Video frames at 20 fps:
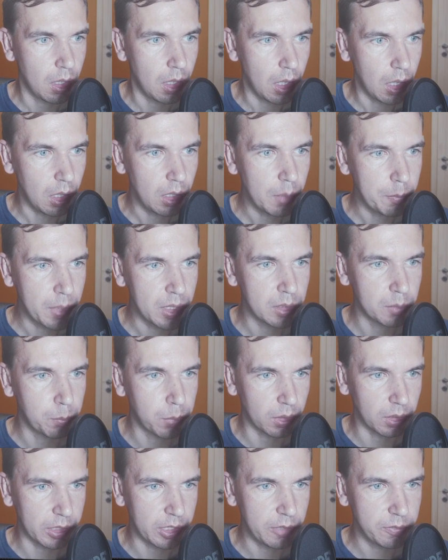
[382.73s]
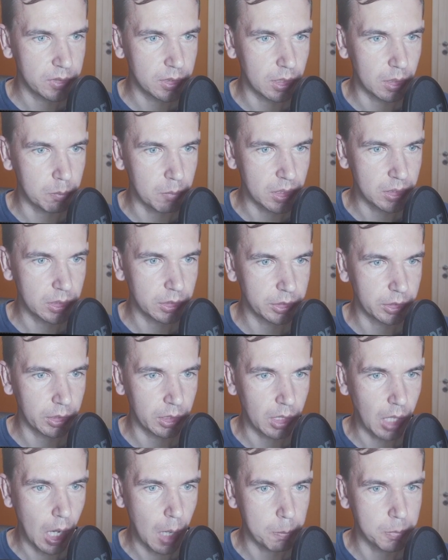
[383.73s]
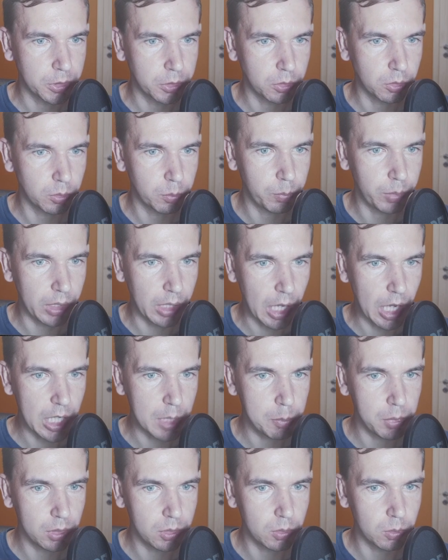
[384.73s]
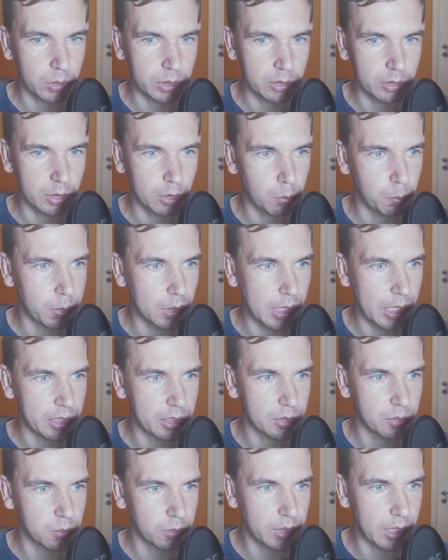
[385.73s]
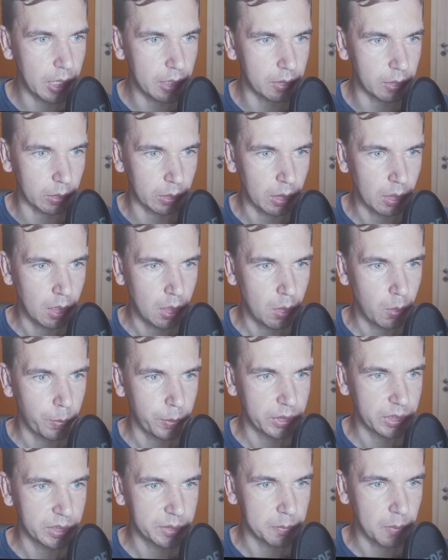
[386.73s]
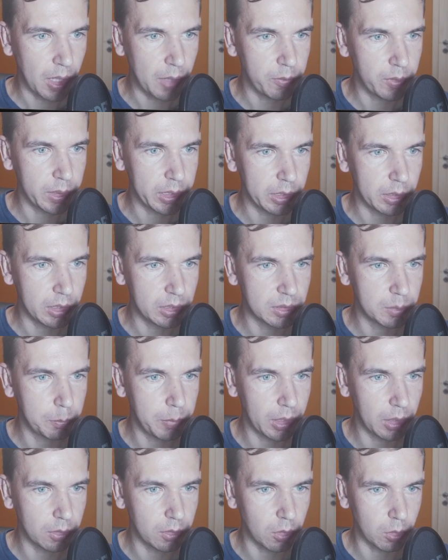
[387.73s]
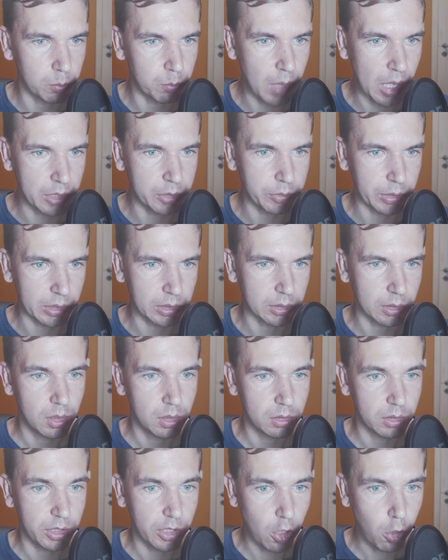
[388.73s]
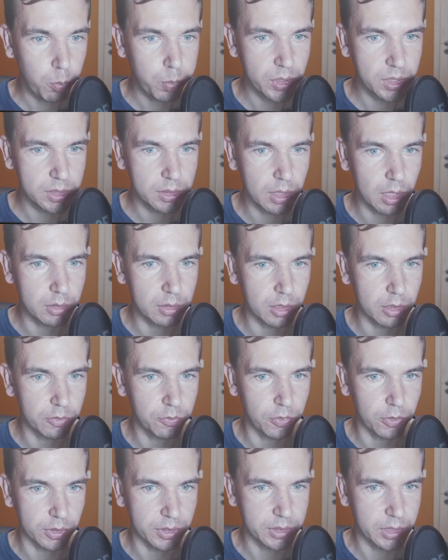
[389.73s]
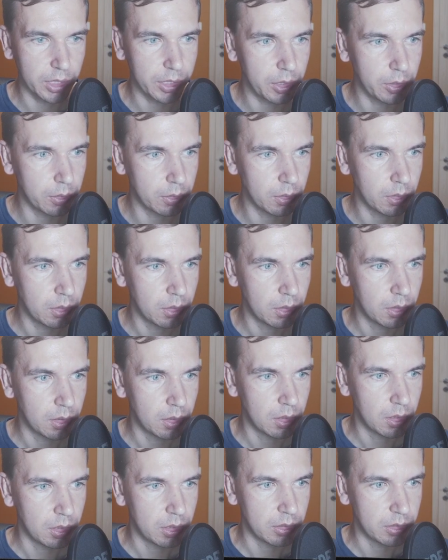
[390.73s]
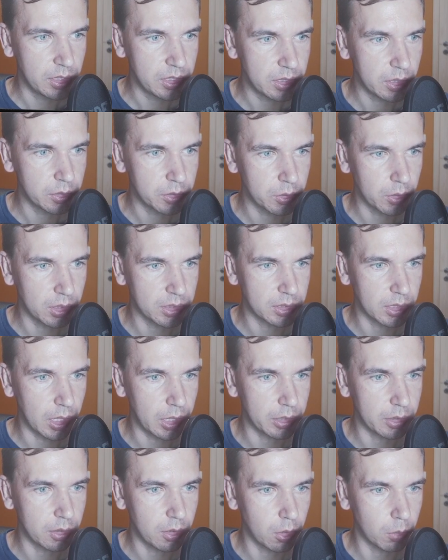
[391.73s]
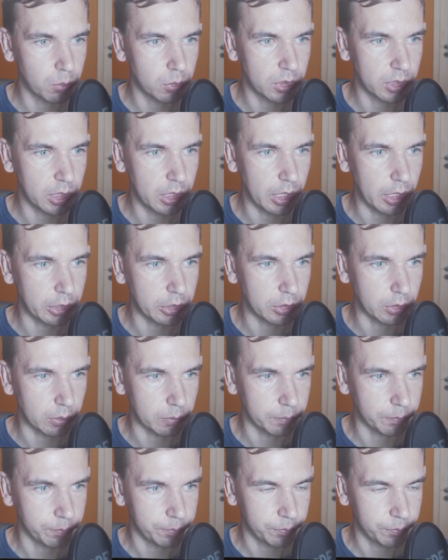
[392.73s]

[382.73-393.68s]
Element believes that messaging apps should be able to interoperate together, which is why it's built on Matrix, the open standard for secure, decentralized communication.